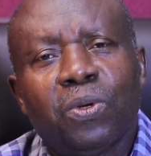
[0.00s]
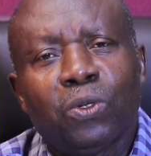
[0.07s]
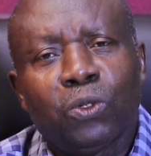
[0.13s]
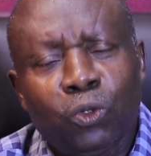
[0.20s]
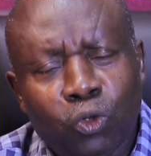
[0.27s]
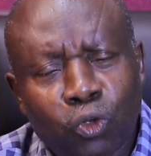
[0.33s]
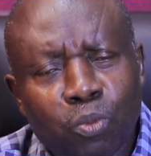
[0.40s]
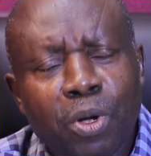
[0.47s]

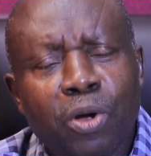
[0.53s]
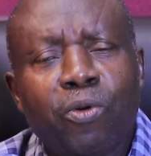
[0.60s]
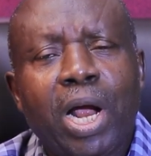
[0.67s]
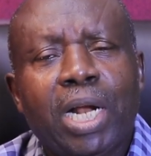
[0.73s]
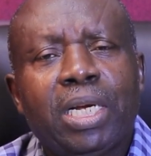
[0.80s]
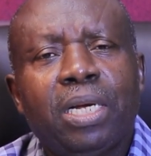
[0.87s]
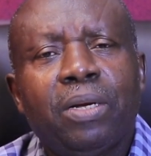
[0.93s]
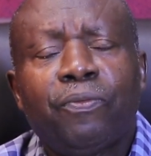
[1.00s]
Summer
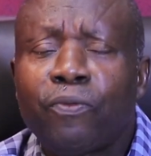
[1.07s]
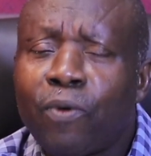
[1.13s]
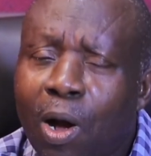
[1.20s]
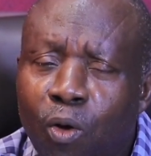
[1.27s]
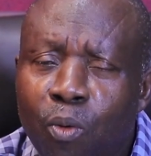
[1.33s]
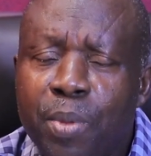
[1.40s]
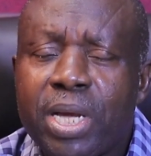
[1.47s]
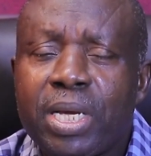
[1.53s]
radi for a
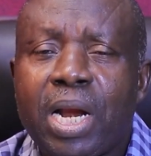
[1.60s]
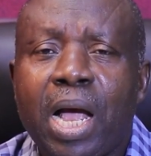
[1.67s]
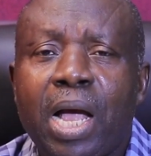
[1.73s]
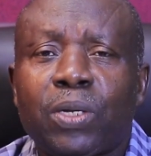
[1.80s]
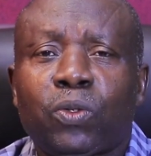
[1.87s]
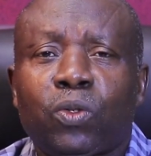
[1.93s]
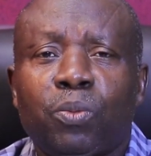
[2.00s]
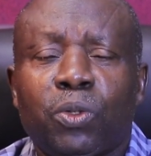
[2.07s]
coming in
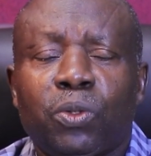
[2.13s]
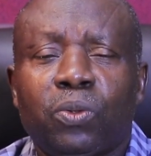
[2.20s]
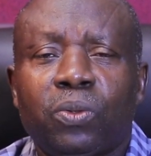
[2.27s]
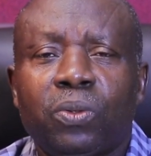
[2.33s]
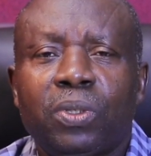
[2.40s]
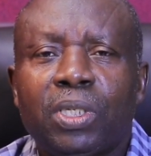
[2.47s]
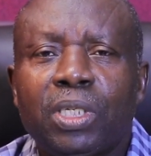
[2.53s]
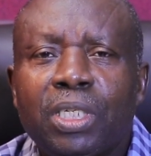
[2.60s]
our summon.
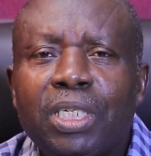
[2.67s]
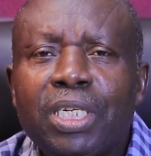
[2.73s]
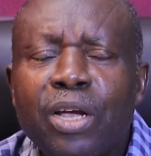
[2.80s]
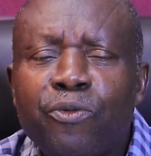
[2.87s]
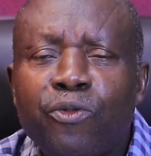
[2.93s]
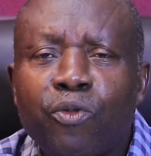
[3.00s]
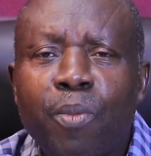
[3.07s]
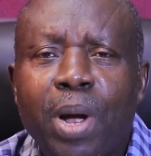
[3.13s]
Ye
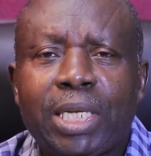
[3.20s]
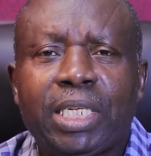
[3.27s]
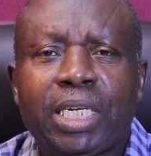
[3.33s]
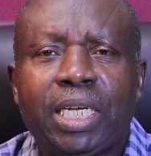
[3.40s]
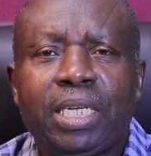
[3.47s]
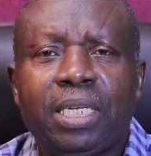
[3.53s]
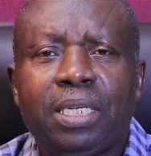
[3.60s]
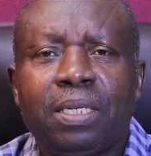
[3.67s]

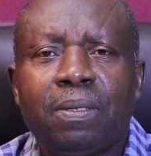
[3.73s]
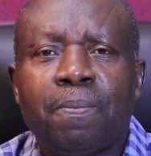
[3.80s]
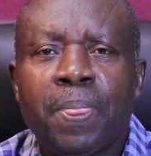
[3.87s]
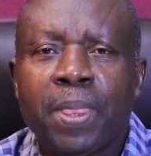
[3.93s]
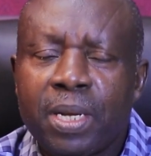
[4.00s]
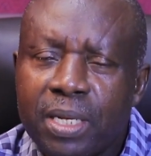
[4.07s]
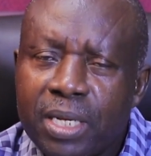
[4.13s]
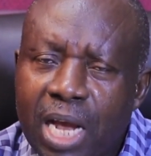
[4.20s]
jumadin,
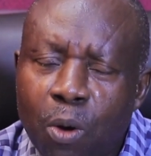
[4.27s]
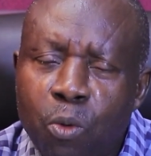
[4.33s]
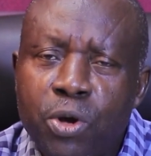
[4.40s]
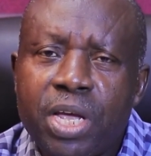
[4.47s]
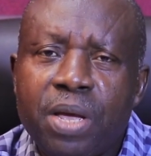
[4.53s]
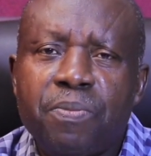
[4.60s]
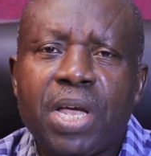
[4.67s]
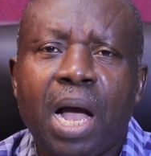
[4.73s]
ni awu
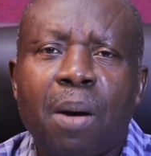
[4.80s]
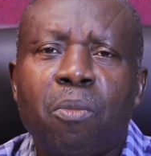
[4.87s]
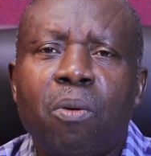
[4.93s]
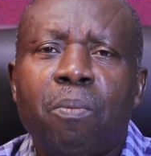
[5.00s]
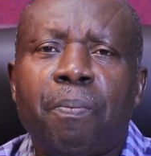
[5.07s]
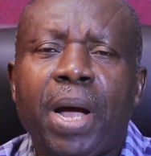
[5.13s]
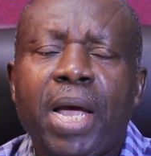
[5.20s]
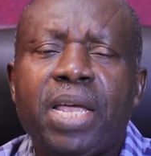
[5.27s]
ye bi
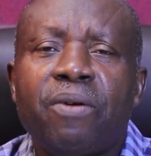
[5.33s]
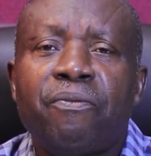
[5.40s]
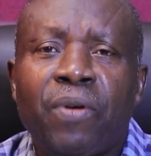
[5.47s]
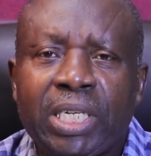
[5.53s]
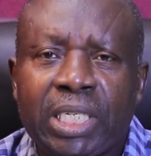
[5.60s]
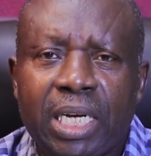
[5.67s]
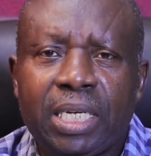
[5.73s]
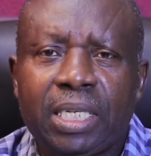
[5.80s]
abompa ye
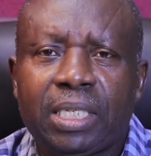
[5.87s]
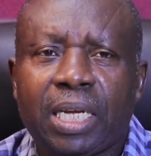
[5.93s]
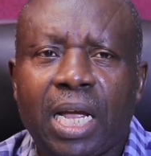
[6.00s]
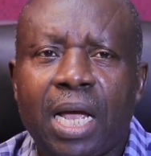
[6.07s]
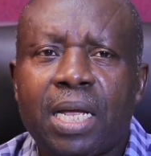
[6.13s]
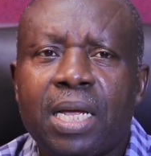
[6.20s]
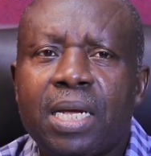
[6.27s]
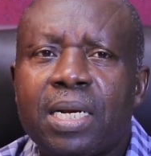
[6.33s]
fashion
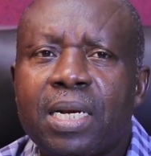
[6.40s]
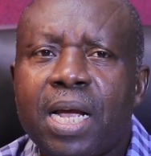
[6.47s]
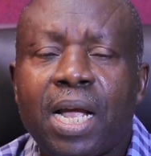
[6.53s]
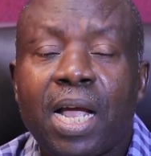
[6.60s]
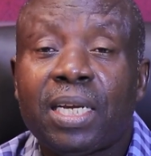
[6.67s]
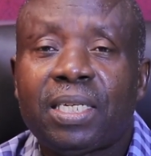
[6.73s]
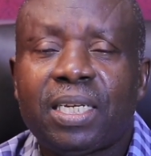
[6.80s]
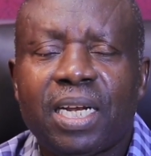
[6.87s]
insa ne
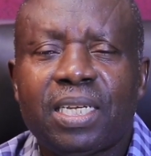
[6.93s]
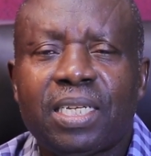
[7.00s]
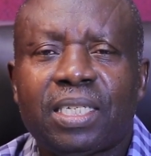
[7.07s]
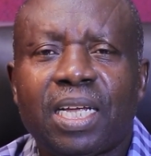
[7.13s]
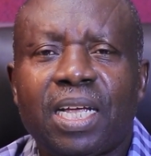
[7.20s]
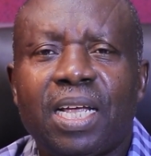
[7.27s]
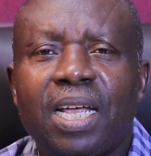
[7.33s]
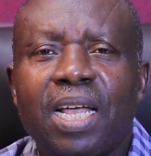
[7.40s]
kachere ne
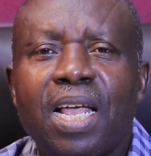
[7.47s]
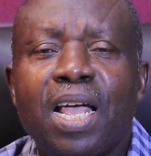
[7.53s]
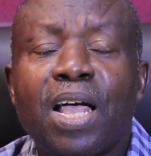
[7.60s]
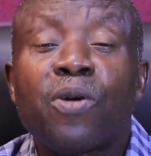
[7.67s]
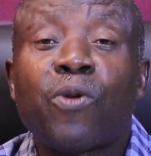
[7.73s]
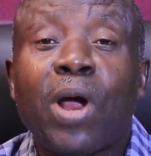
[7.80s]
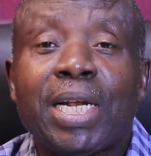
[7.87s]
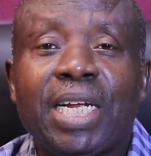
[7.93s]
se
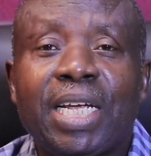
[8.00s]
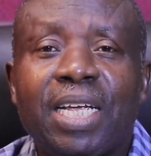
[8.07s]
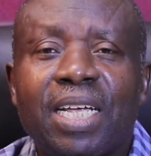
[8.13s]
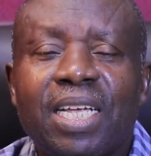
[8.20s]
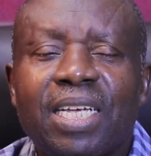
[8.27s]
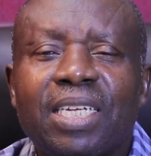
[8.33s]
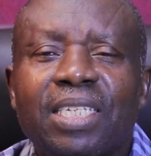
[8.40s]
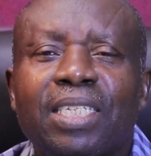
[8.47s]
erade
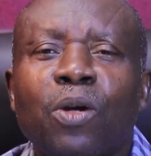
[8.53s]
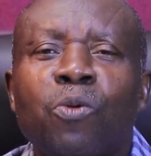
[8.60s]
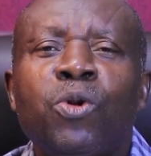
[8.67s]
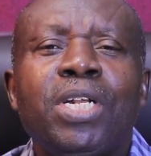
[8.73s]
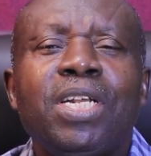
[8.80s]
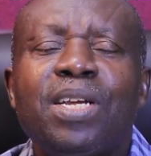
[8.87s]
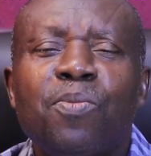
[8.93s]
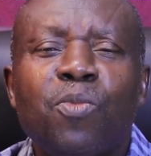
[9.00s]
se
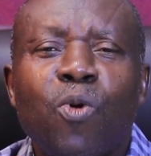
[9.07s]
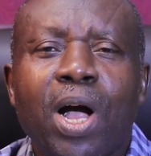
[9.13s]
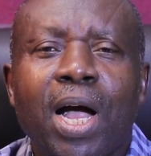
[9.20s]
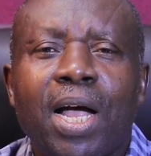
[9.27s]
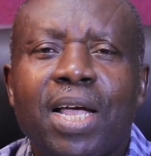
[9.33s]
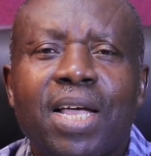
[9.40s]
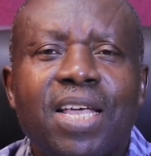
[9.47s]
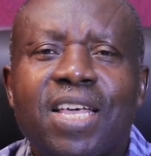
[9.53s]
wunni mu a
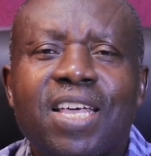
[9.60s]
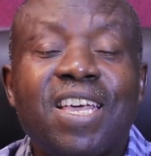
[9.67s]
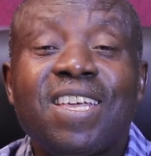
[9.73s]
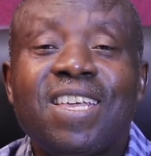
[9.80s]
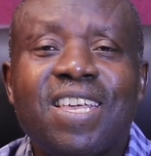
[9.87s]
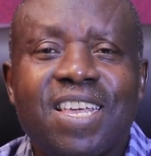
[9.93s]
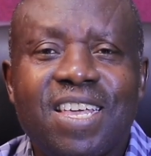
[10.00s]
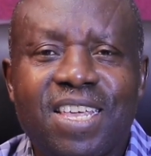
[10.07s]

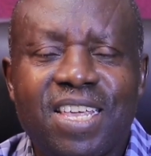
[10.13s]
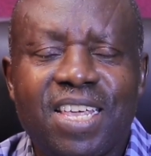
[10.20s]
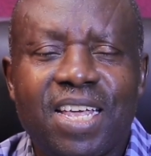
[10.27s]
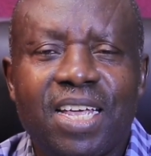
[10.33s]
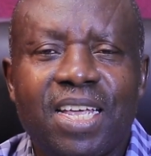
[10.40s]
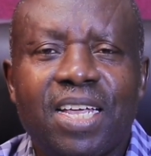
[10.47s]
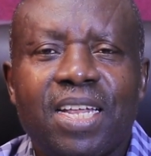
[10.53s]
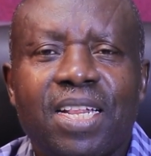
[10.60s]
enye ye
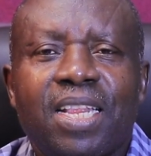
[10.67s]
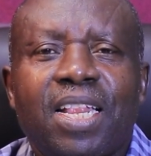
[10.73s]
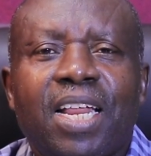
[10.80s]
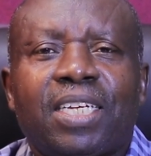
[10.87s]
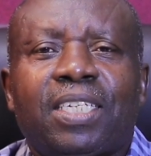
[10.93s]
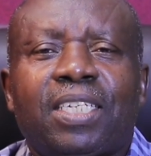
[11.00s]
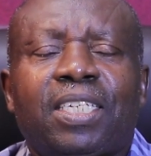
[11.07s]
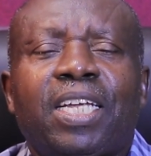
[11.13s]
na
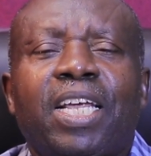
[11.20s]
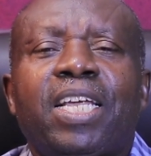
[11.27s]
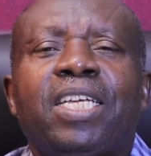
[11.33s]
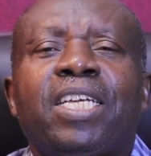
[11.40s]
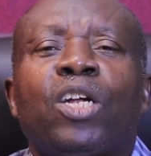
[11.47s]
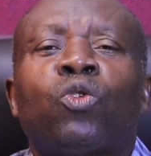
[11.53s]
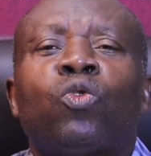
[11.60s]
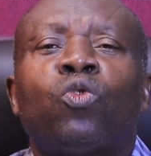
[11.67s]
se
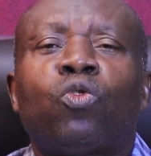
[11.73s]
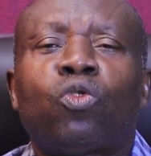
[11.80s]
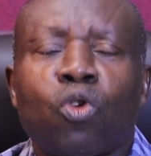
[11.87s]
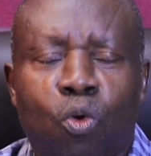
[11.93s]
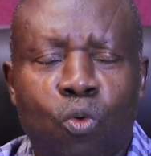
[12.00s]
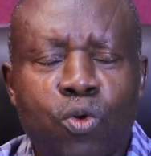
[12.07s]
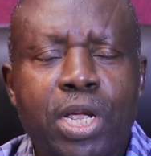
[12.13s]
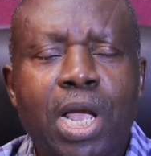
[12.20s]
ye
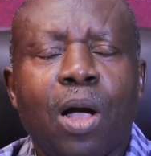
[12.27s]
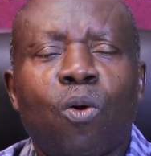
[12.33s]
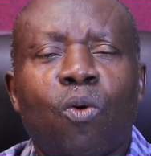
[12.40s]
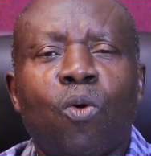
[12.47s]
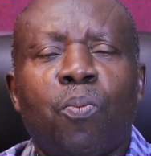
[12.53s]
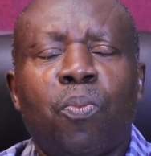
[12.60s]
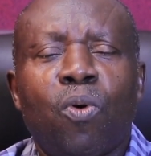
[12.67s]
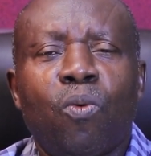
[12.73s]
do
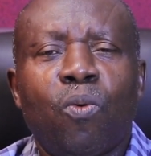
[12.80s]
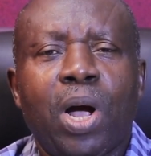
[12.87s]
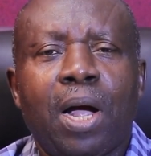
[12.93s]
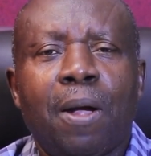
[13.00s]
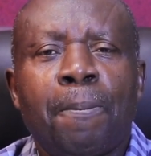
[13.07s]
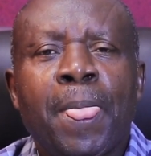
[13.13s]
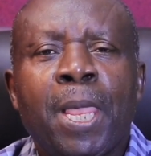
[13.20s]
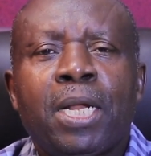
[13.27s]
onyankopon a
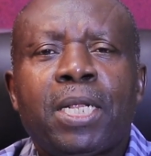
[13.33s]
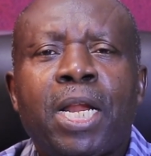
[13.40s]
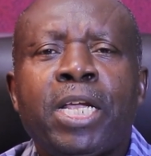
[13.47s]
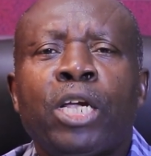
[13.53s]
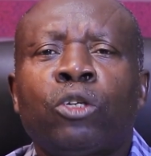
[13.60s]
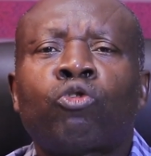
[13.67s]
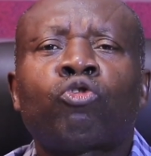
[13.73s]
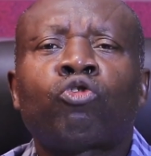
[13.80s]
na
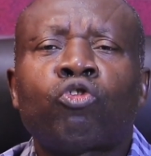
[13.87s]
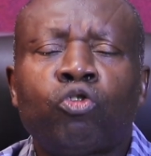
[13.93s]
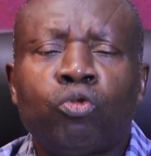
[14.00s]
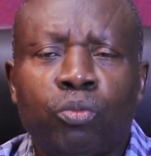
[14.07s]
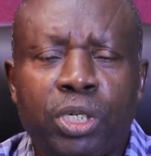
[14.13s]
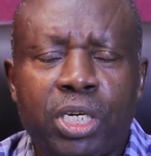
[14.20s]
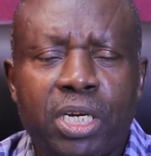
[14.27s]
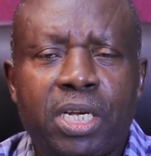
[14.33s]
ye
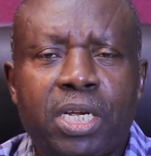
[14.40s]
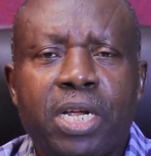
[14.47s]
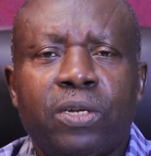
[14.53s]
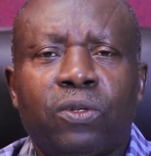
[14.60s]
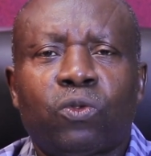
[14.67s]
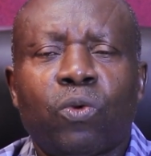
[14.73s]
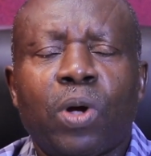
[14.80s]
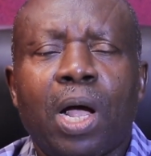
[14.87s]
som ne ye
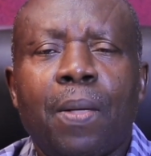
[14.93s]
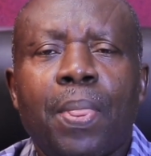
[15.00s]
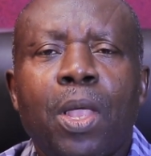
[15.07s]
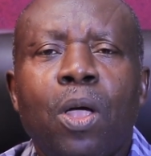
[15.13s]
nso a